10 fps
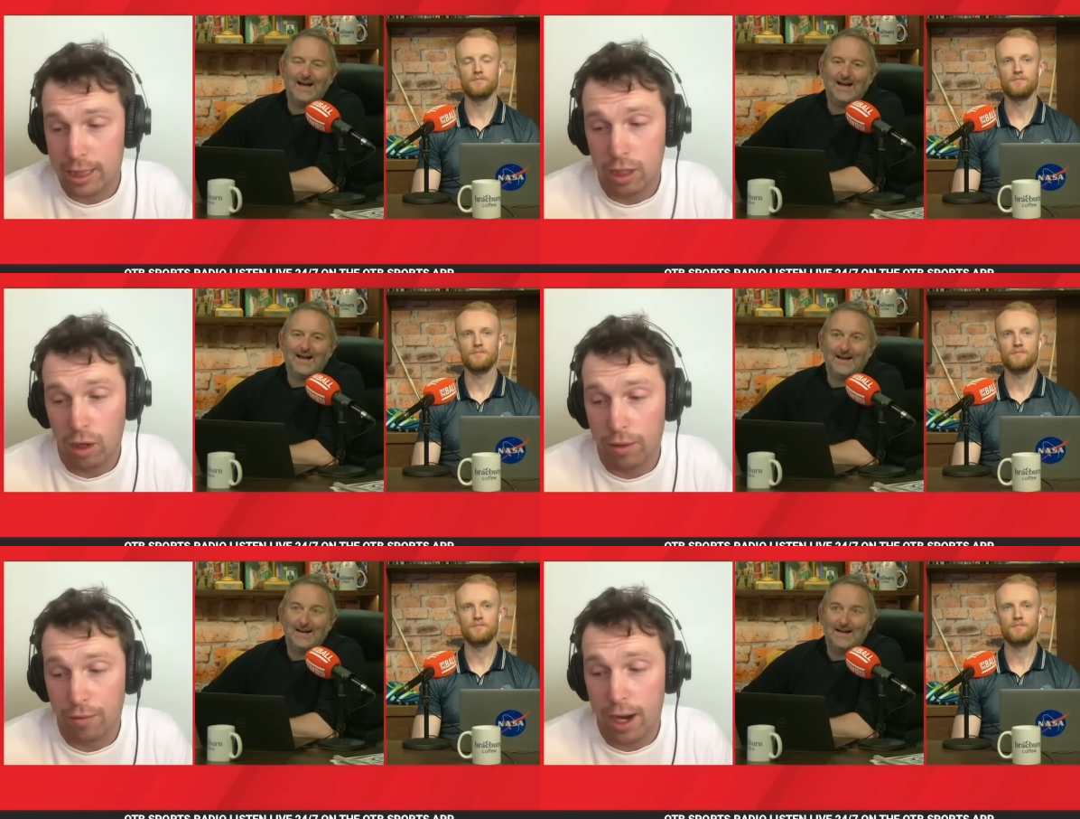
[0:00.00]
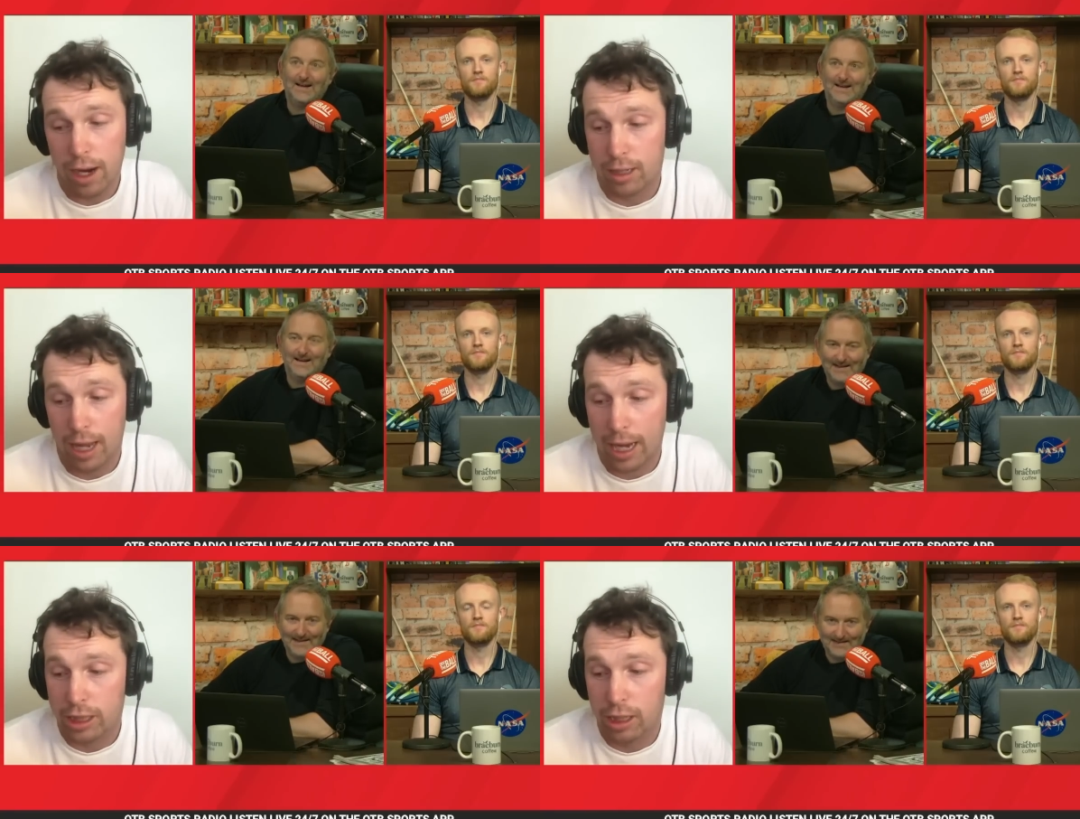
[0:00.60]
Speaker 1: it's totally fair
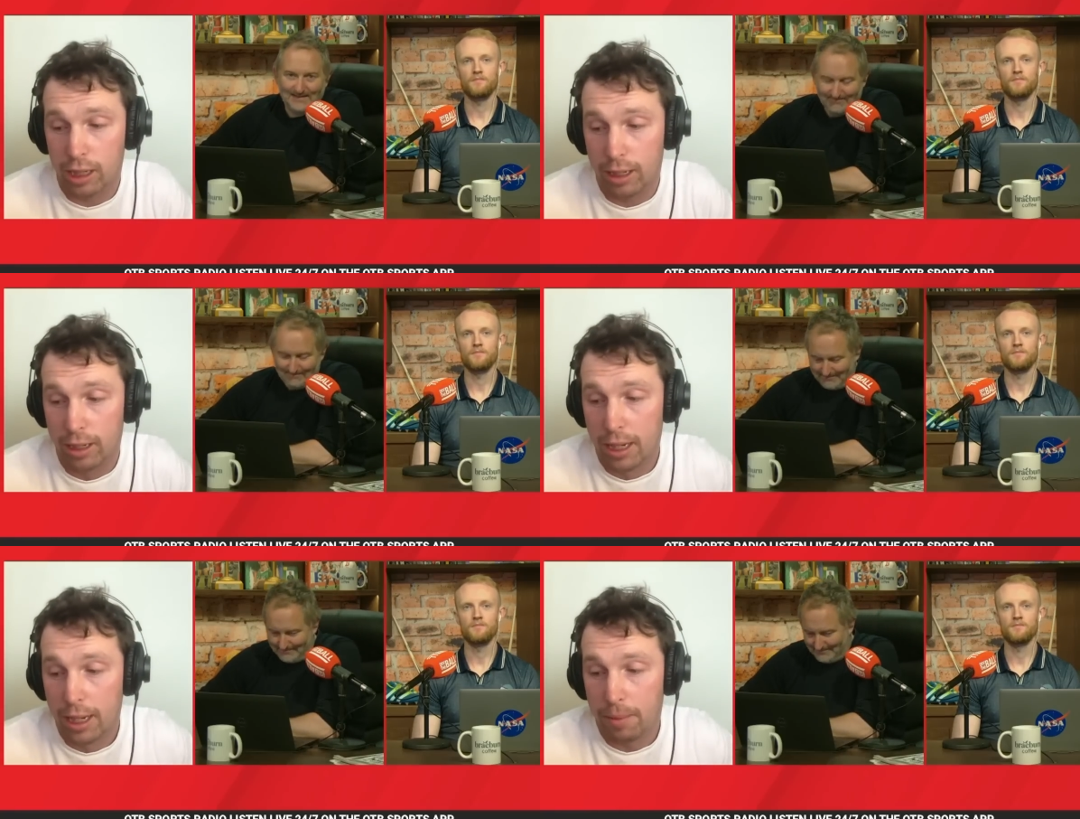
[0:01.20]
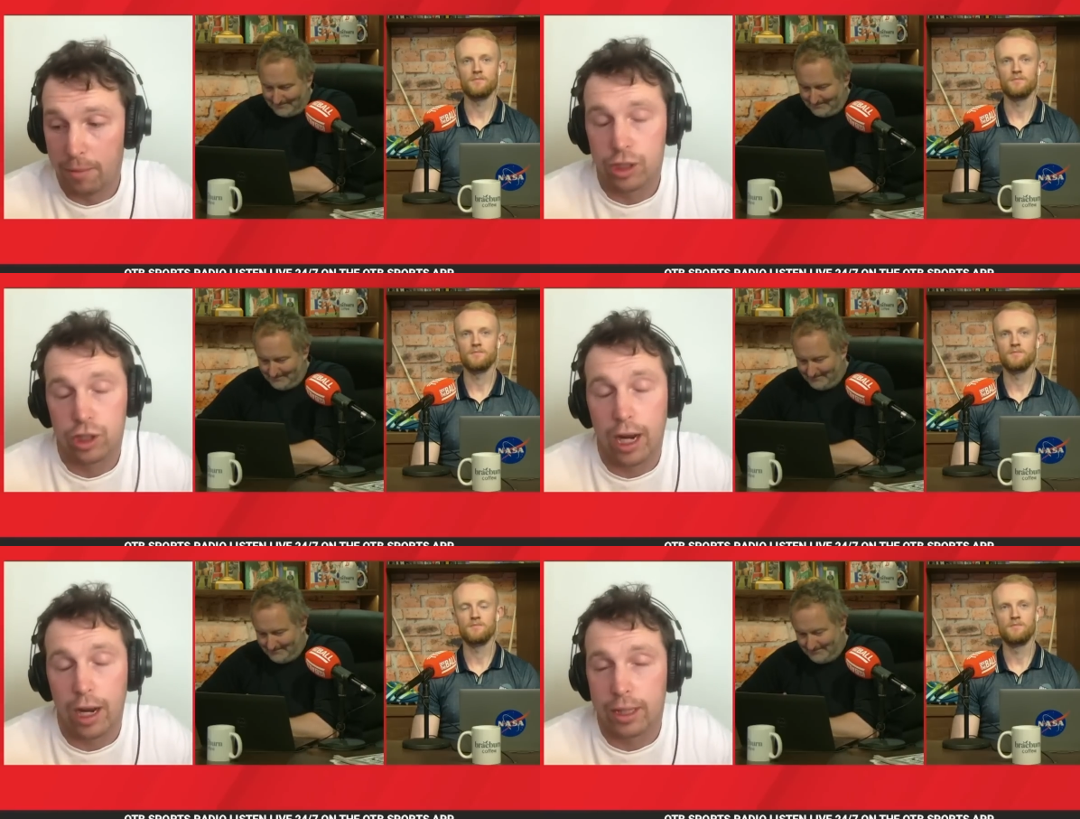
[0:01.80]
to actually be
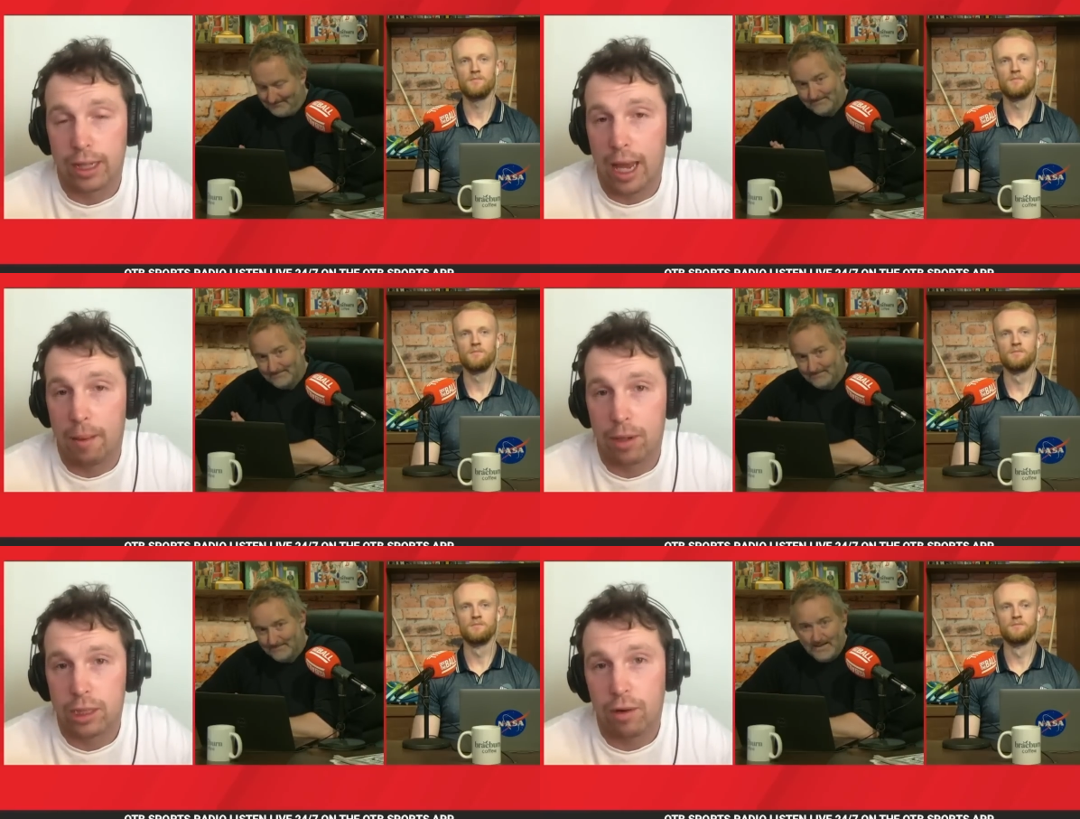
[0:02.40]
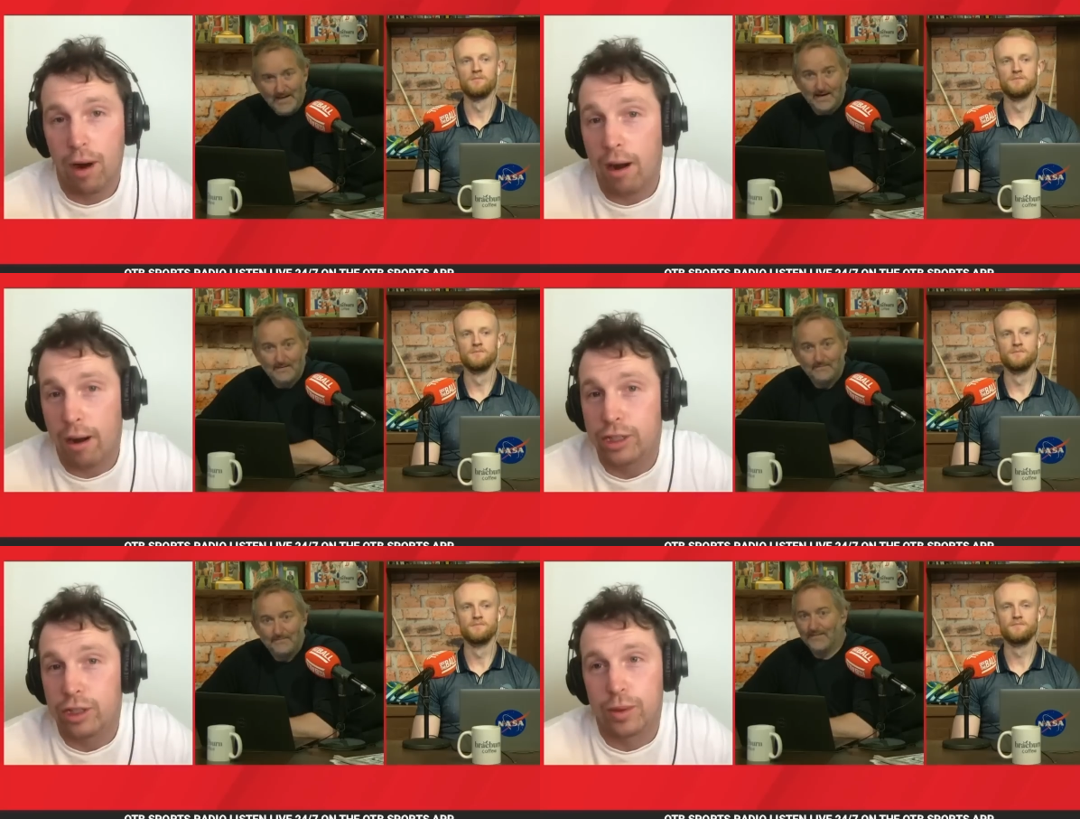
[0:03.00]
frustrated with the game because yeah.
Speaker 2: there
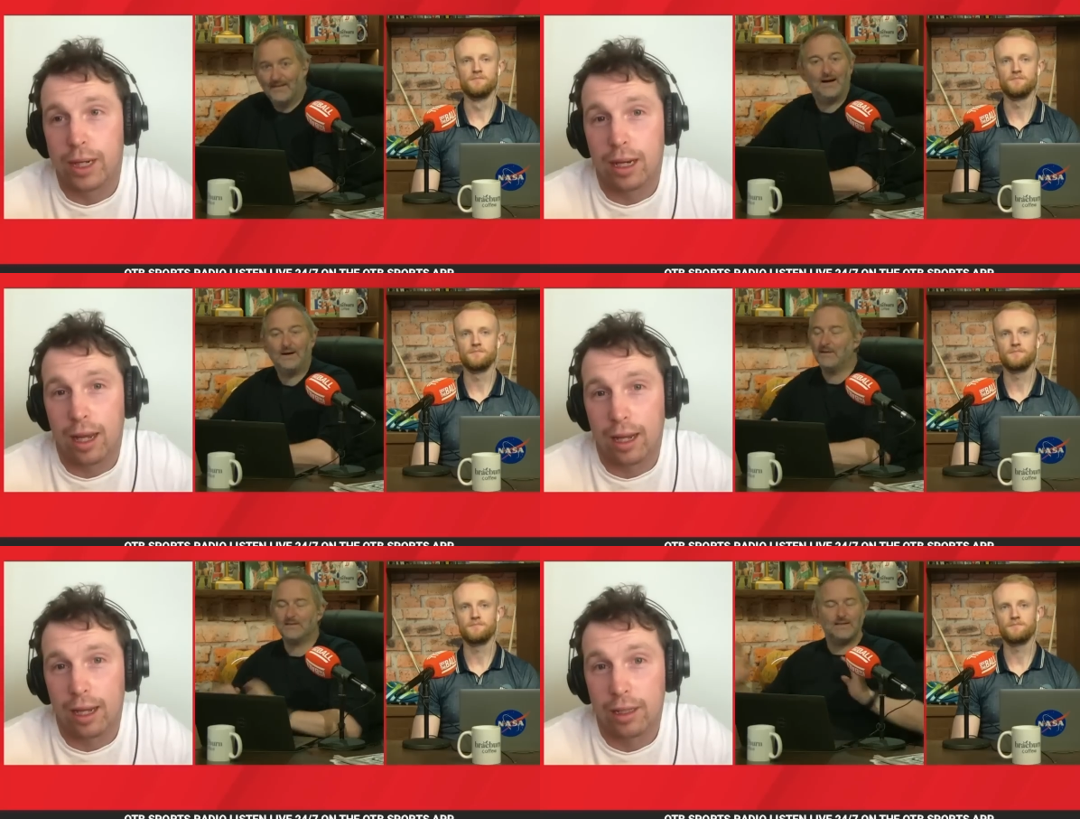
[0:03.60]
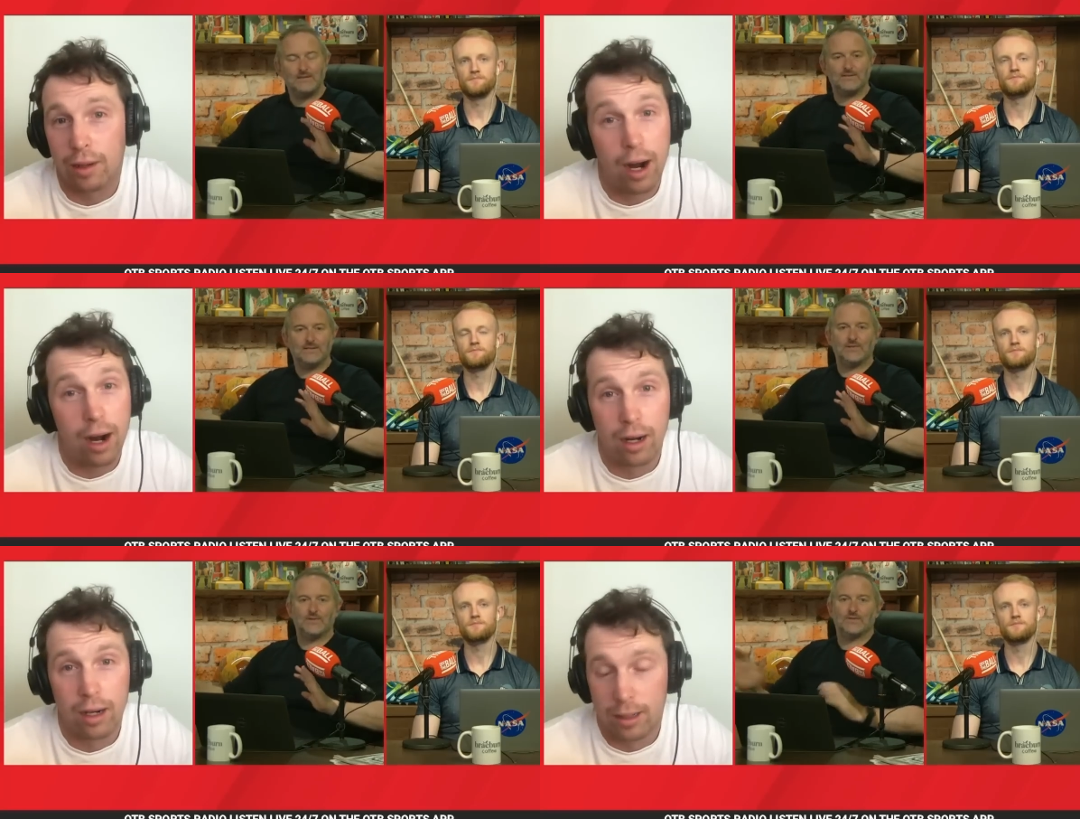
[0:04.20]
are issues. I'm not saying there, there isn't
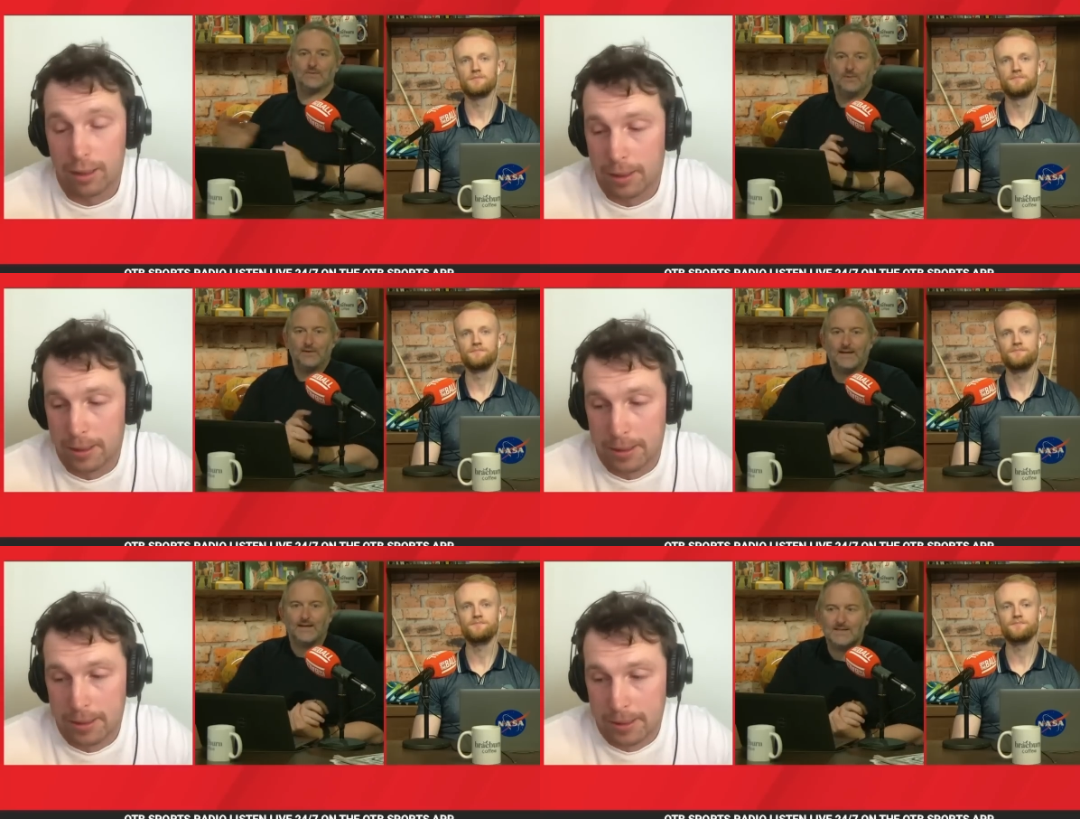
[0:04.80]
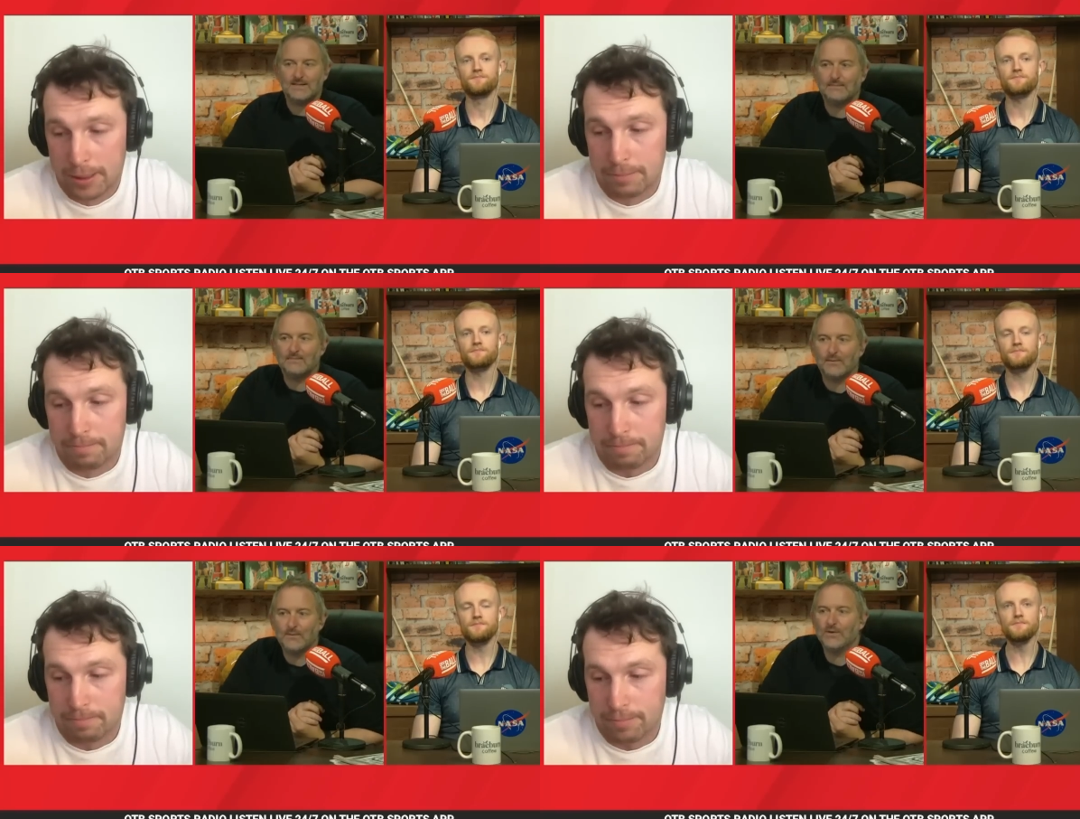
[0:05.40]
are. issues, but like at the same
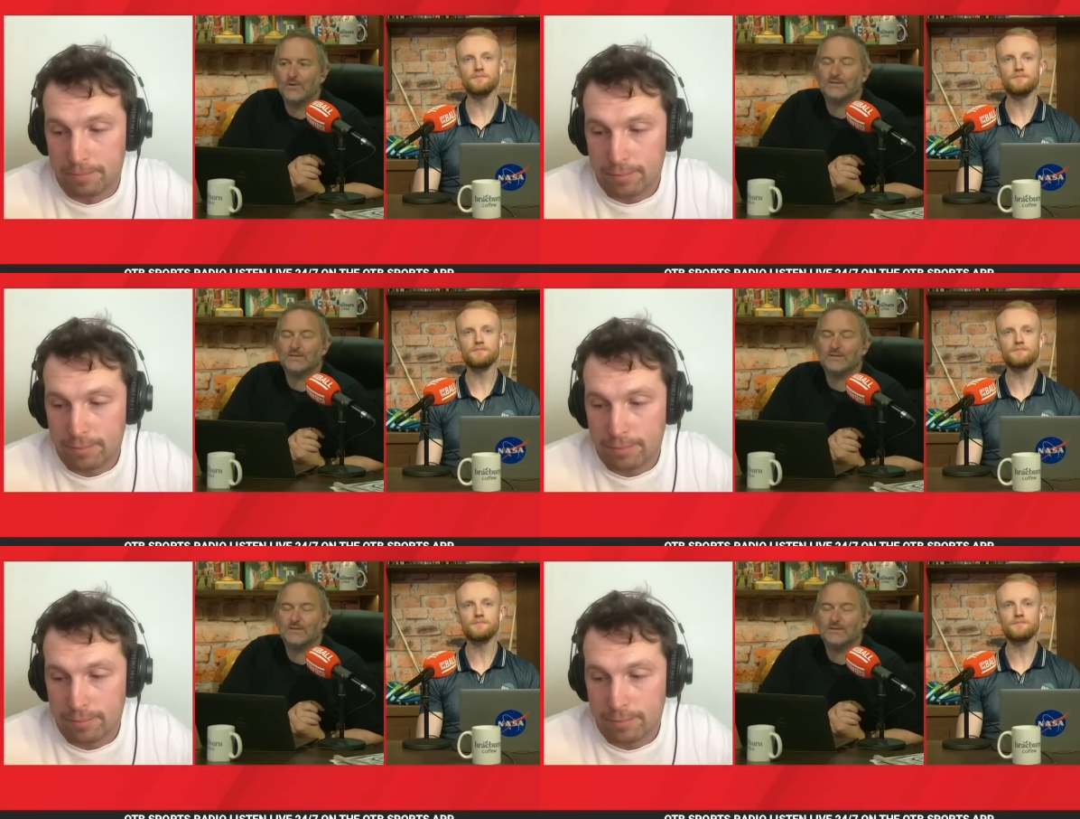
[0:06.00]
time, when the good